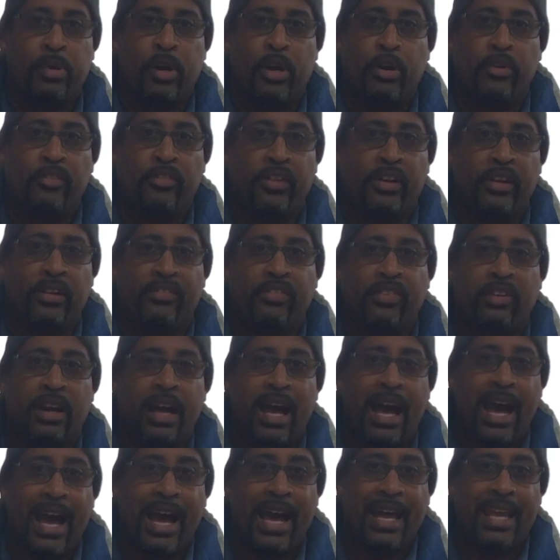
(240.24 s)
perfect for
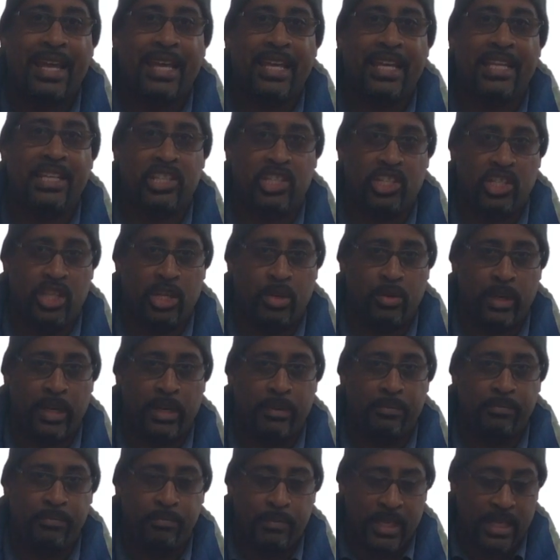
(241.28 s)
high heat
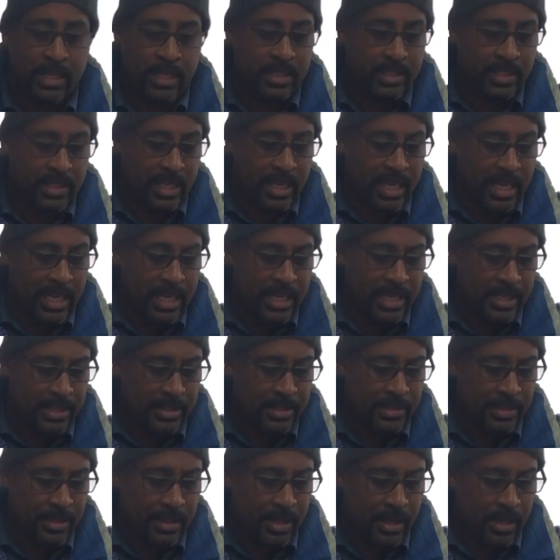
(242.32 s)
searing because it
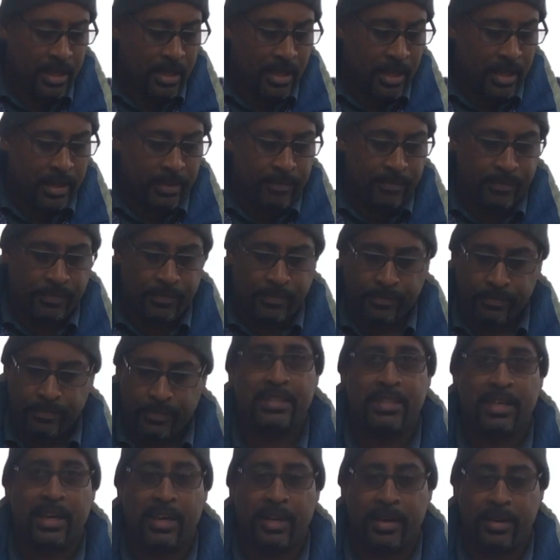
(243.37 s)
is
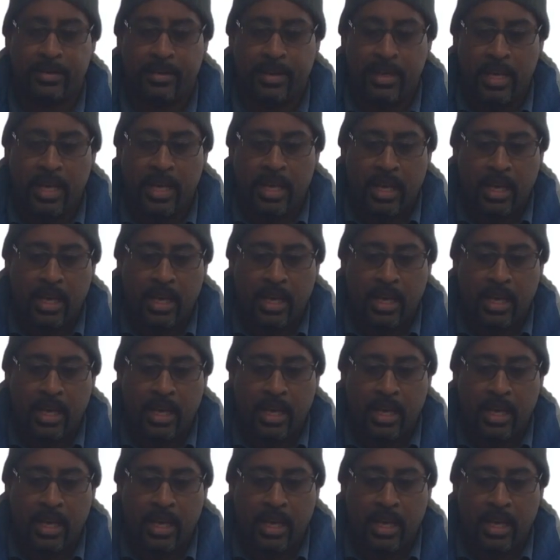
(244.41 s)
cast iron.